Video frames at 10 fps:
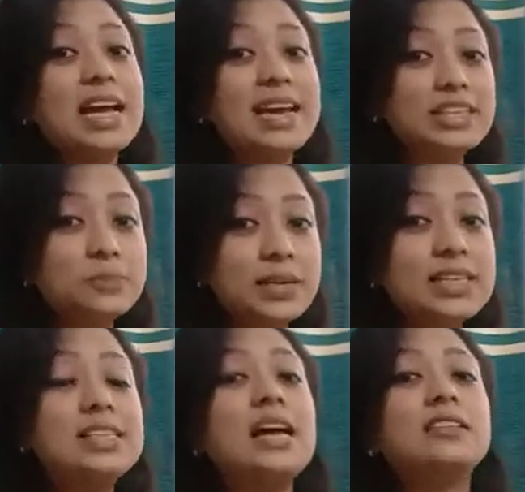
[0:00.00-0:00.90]
It
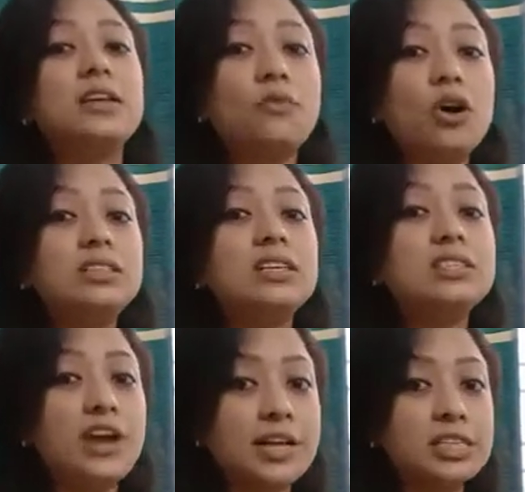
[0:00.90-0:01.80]
means the water
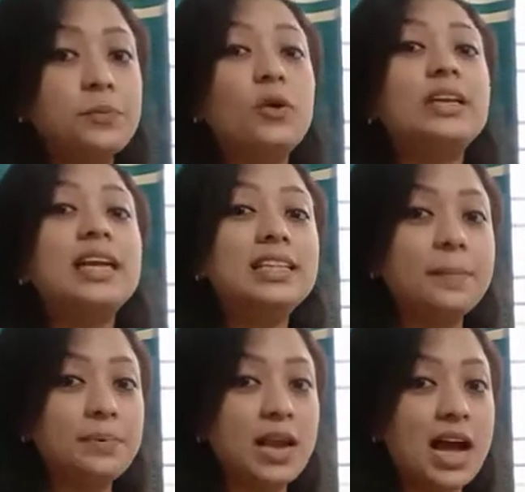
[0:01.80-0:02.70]
transport in the
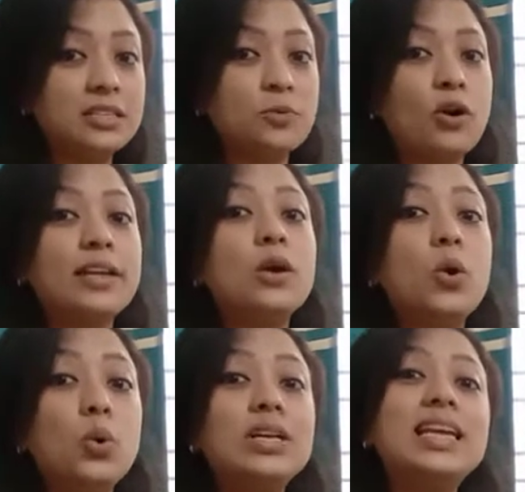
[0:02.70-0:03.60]
plant body
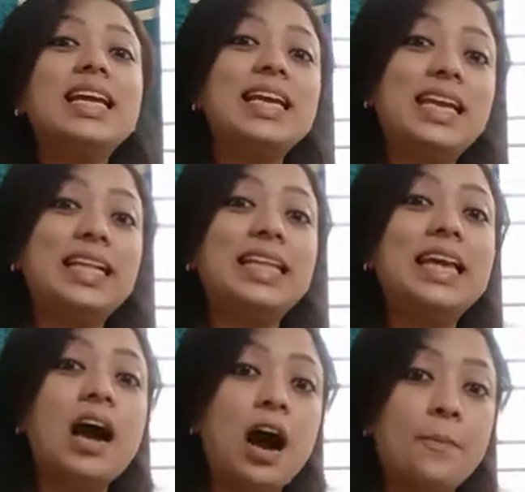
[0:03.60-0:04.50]
only in
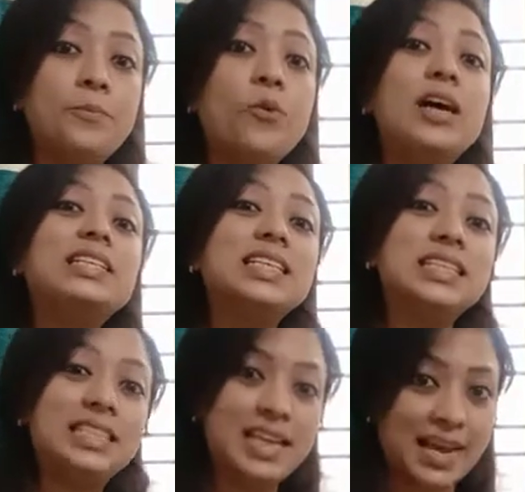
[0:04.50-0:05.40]
the upward
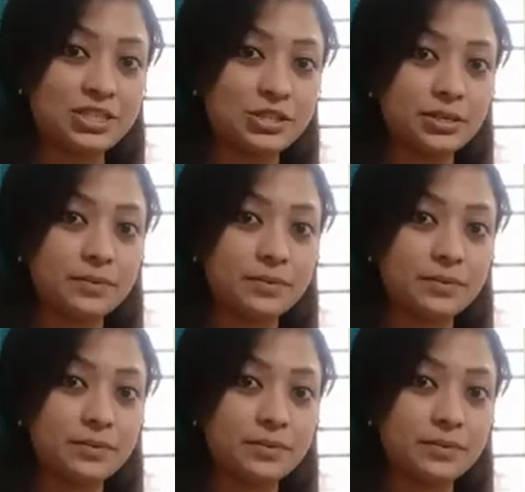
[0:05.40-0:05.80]
direction.